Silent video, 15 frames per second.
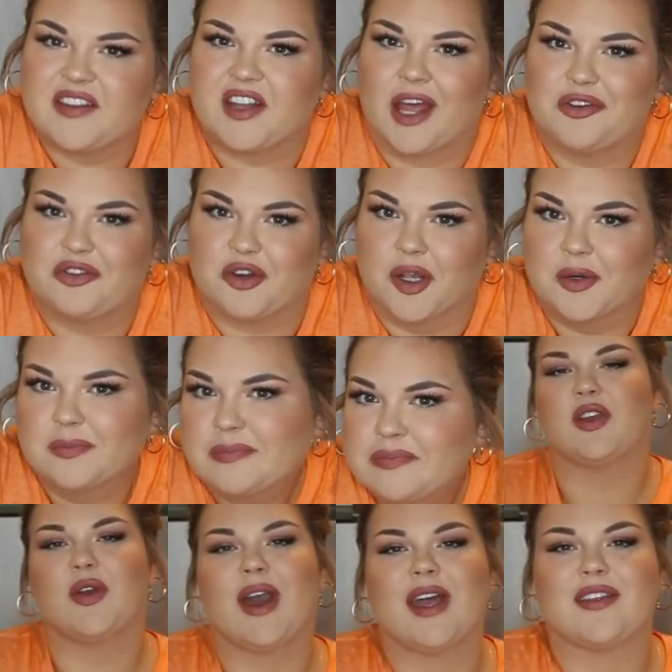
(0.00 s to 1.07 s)
Not true.
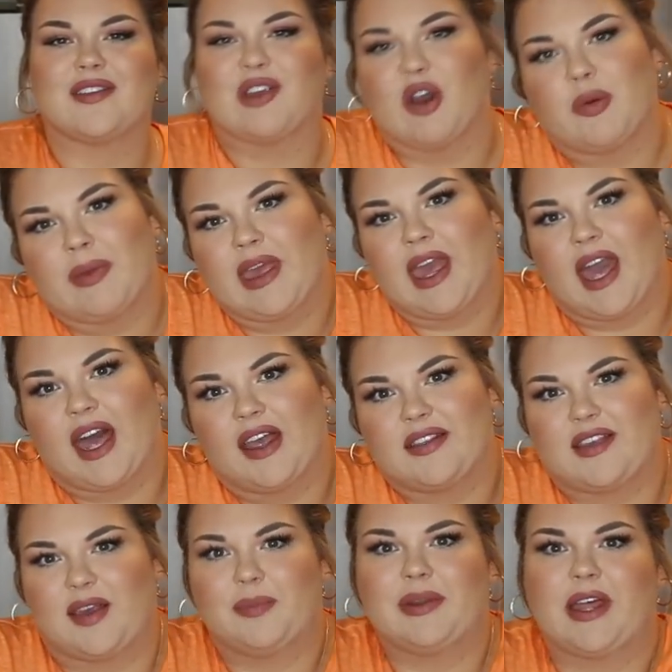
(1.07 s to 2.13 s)
You guys know me as
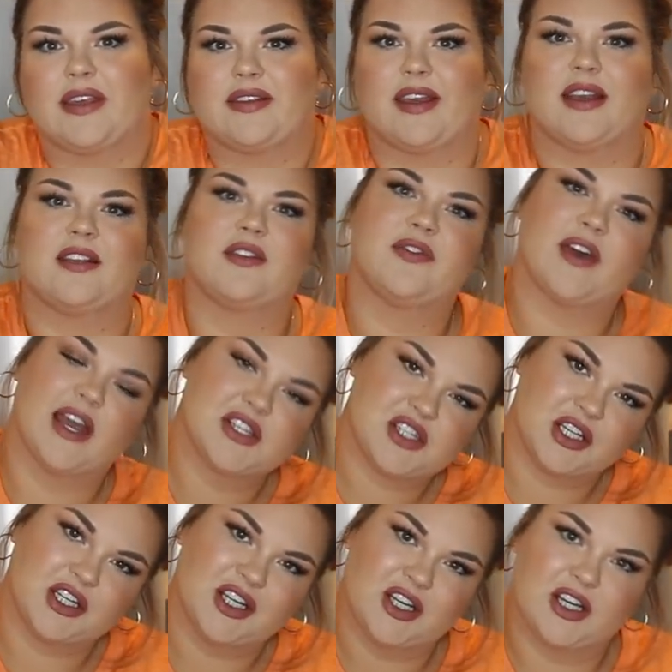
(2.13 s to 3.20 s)
a plus-size
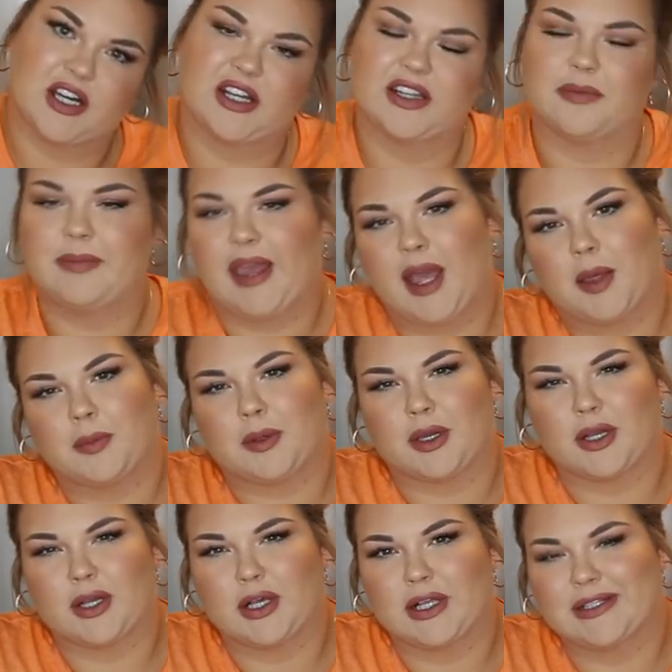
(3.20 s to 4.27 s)
fashion girl, a makeup
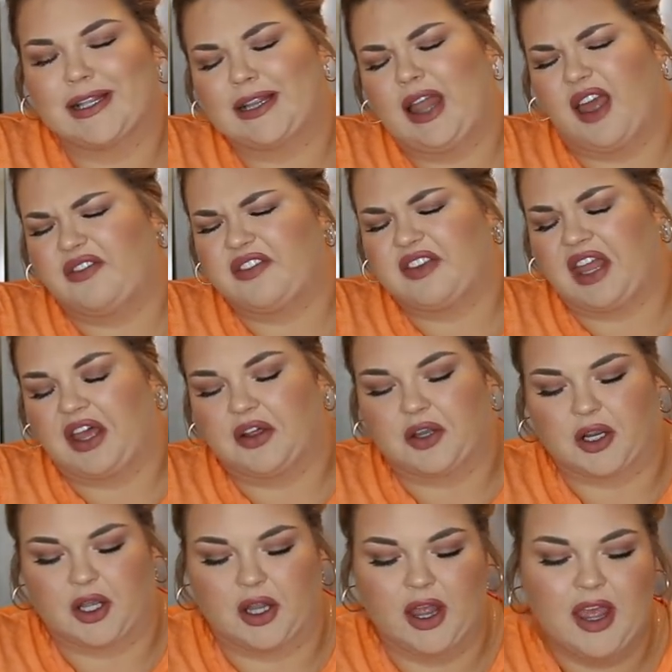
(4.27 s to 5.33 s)
girl, a lifestyle
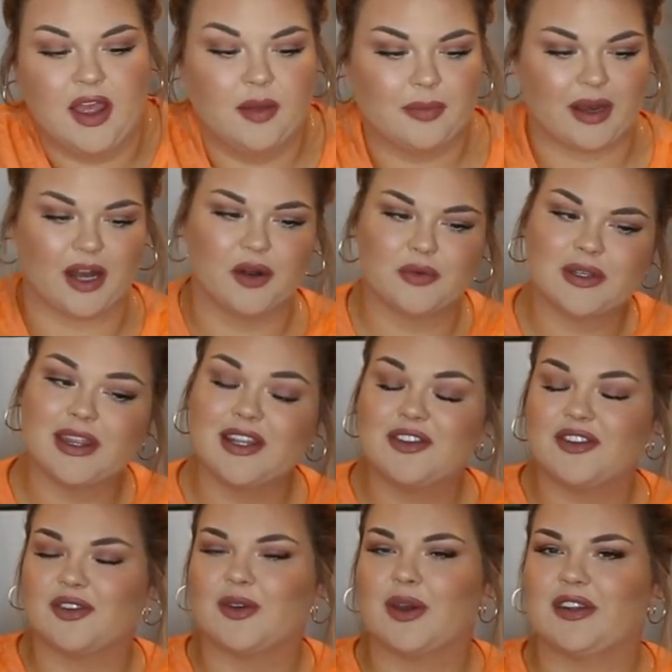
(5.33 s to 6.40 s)
girl, but I don't really
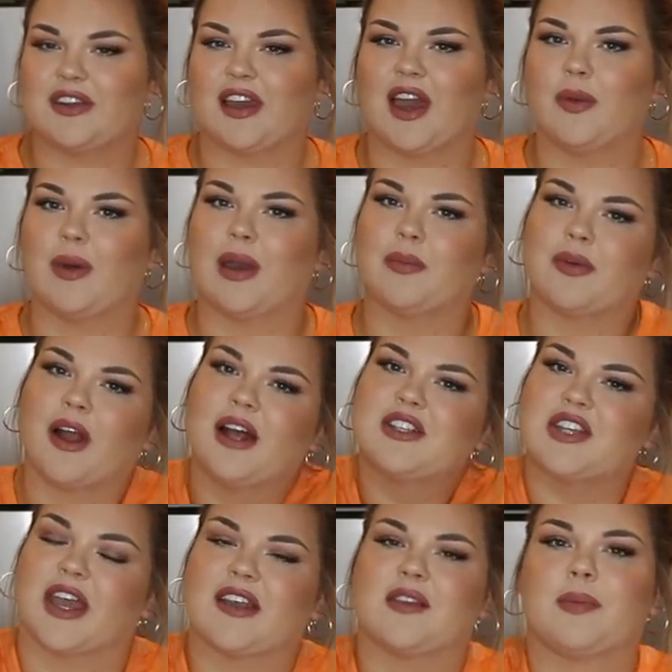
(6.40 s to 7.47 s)
do DIY
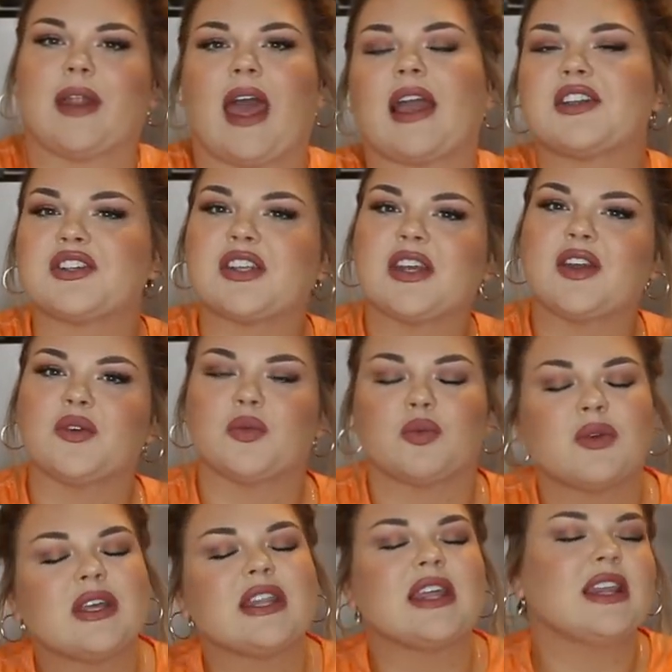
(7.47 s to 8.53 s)
projects, but I actually
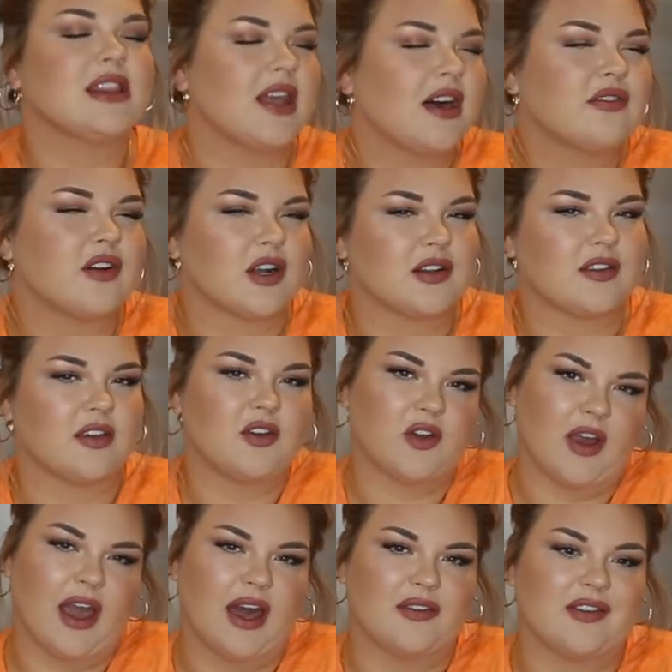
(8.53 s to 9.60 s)
really love arts and
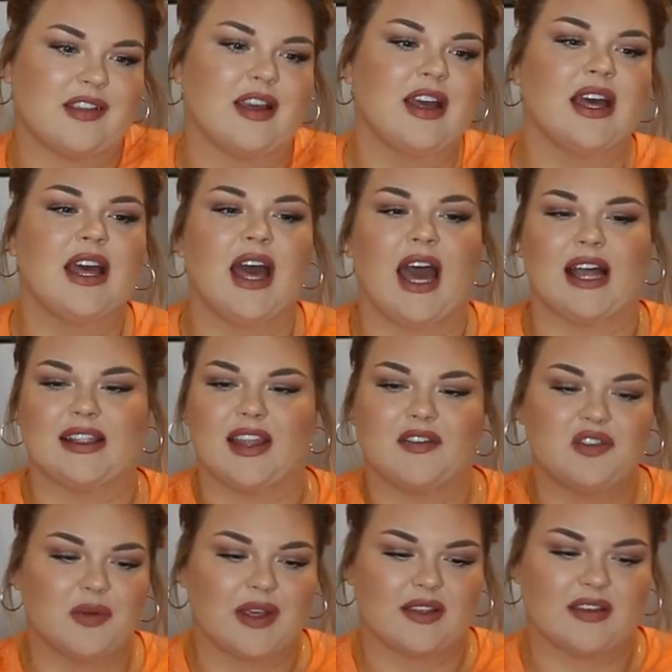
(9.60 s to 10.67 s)
crafts. I
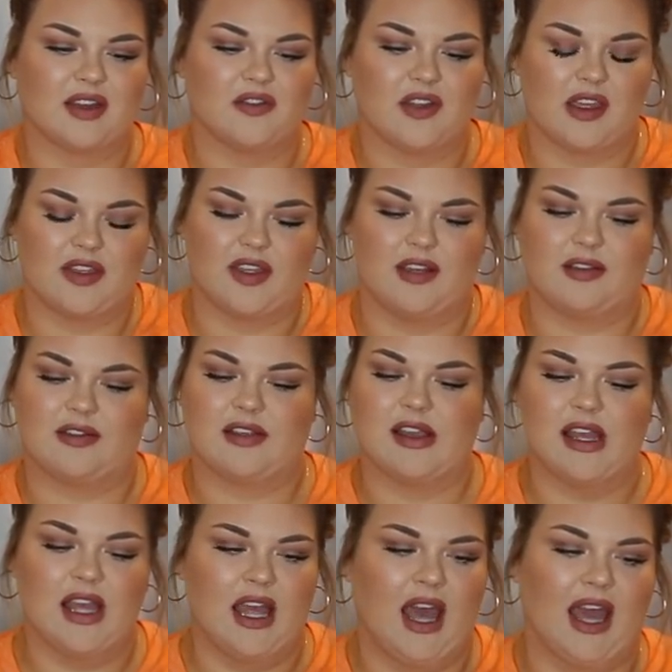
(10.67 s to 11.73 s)
love doing stuff like this.
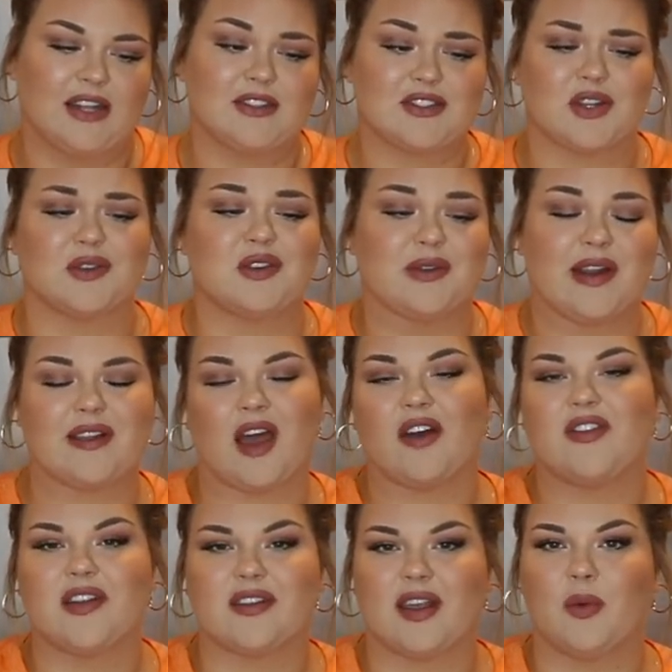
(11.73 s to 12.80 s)
I just don't do it as
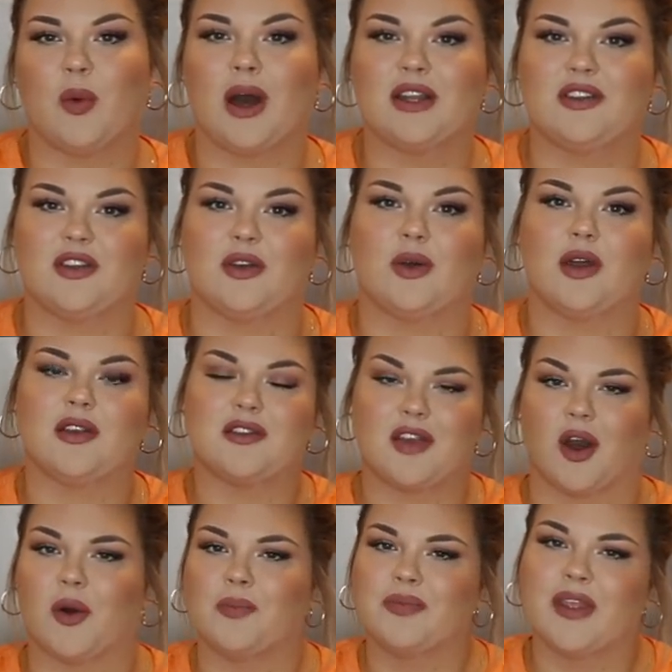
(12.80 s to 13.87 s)
often as I want to.
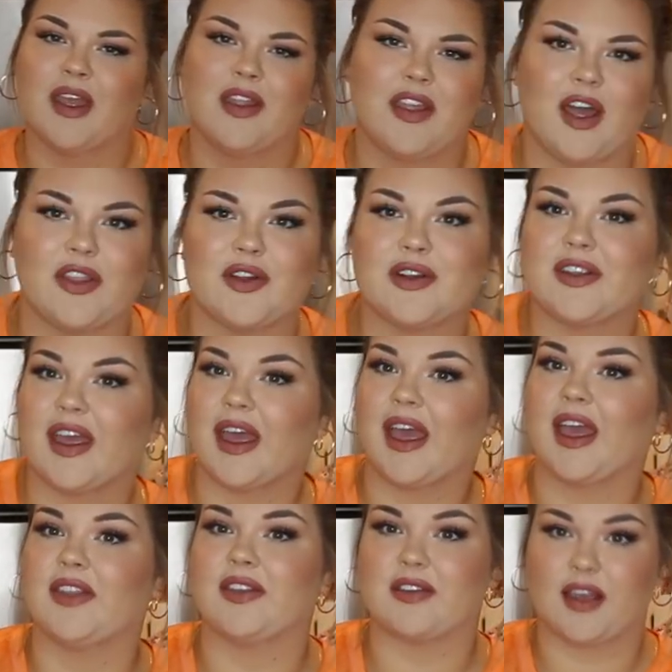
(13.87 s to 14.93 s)
So the other
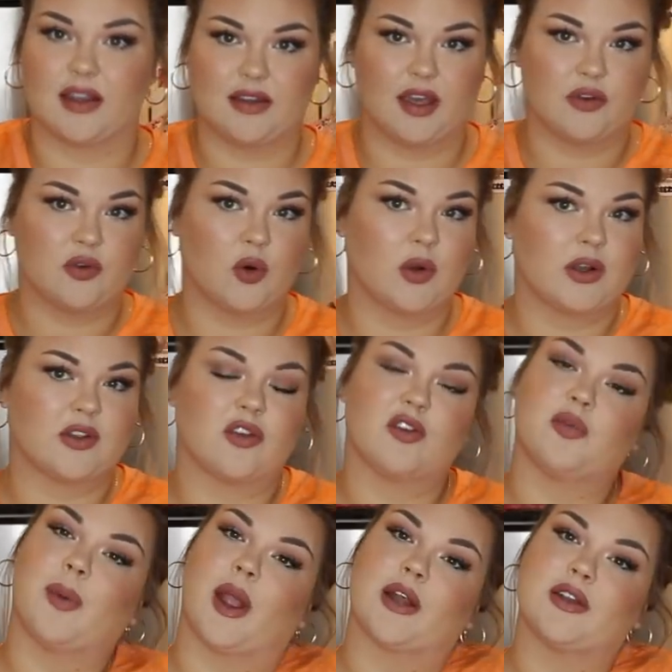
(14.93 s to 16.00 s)
day, this idea of course
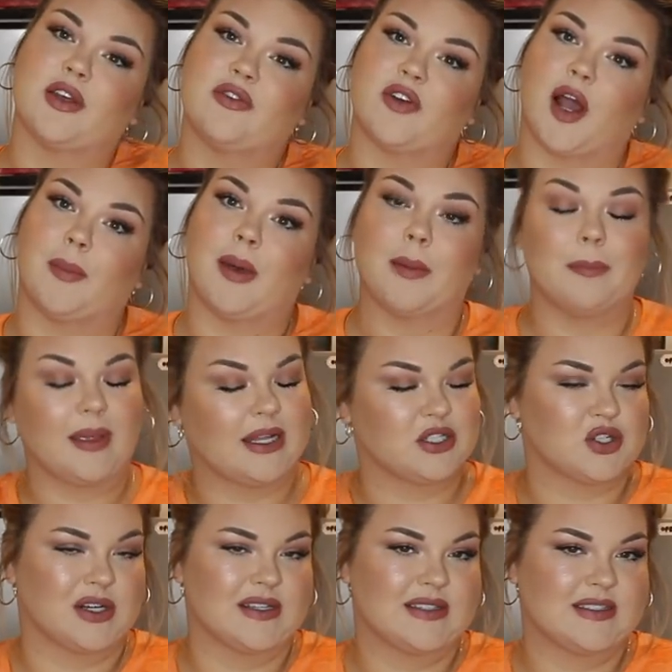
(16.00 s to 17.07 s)
sparked from
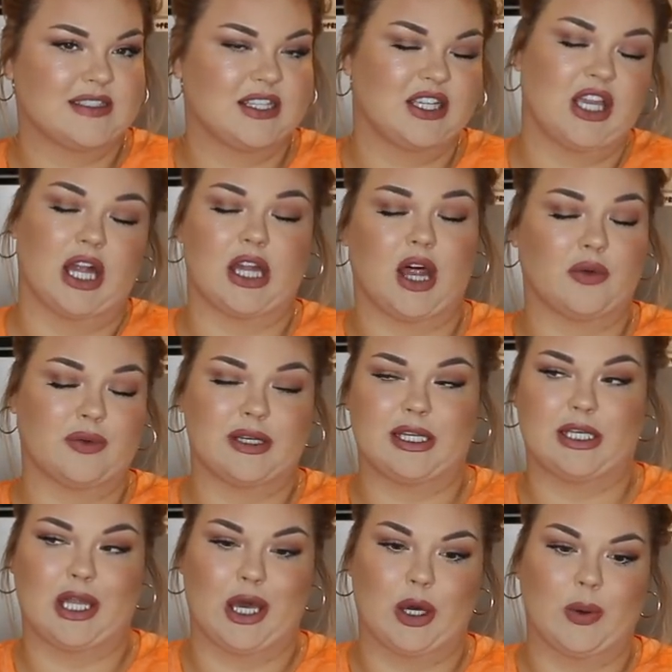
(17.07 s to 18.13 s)
Pinterest. Y'all already
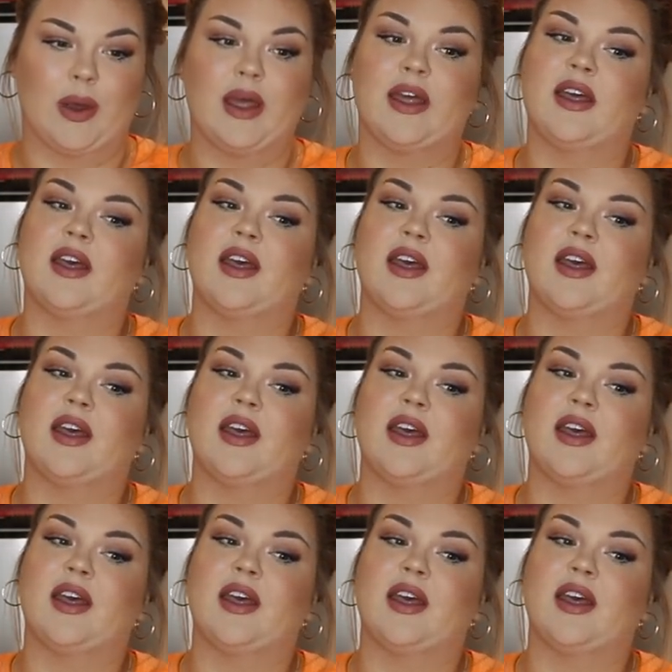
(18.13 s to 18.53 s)
know